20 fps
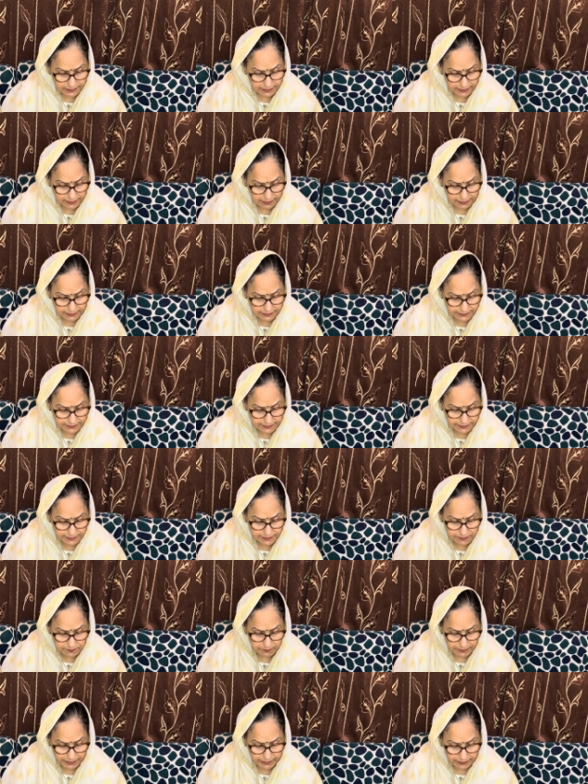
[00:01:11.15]
Nanak says,
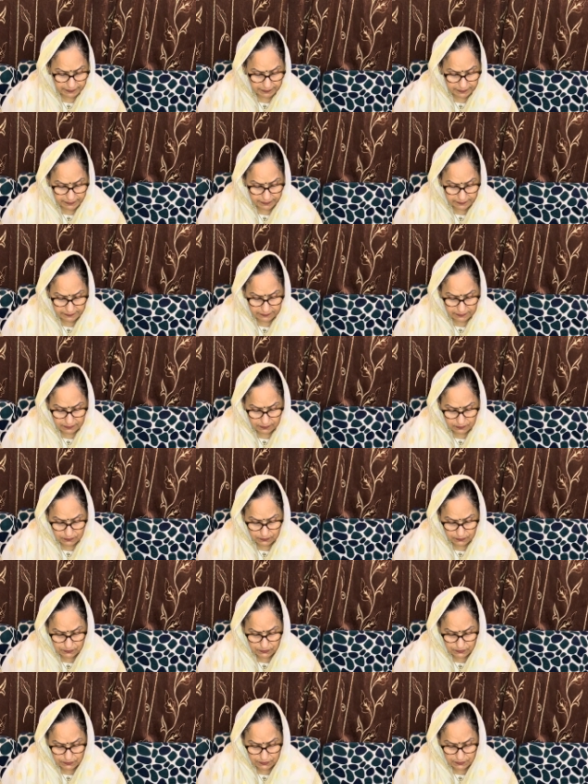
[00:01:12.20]
by cutting the
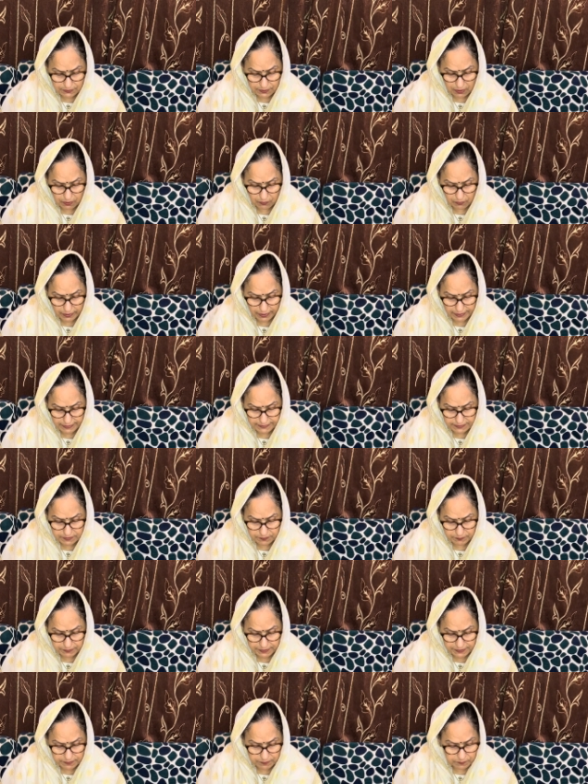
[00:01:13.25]
noose, thou hast
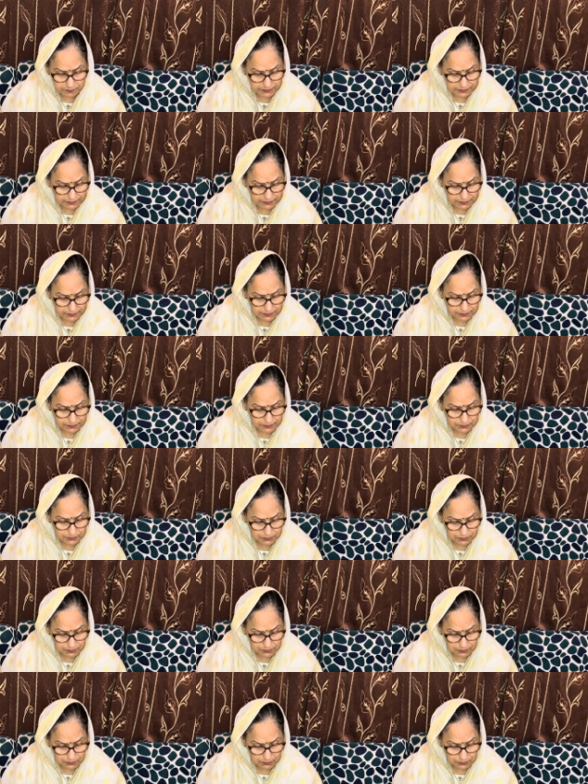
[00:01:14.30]
made me
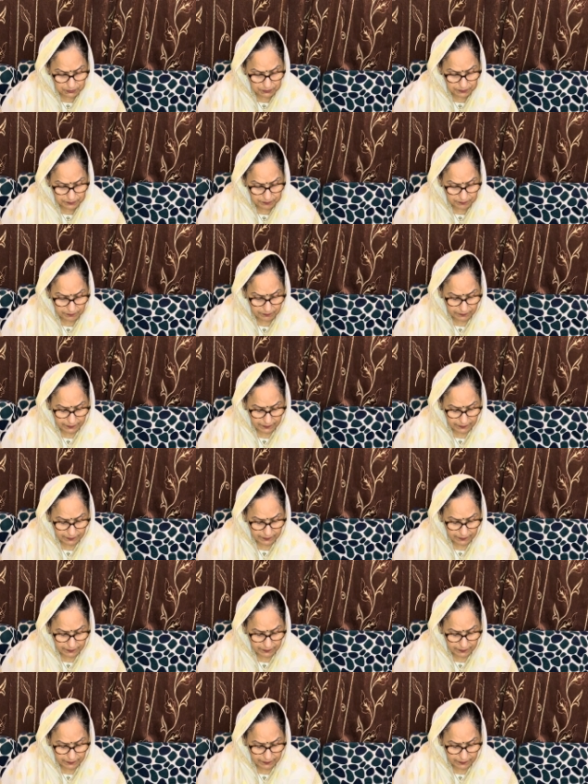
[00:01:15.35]
your own,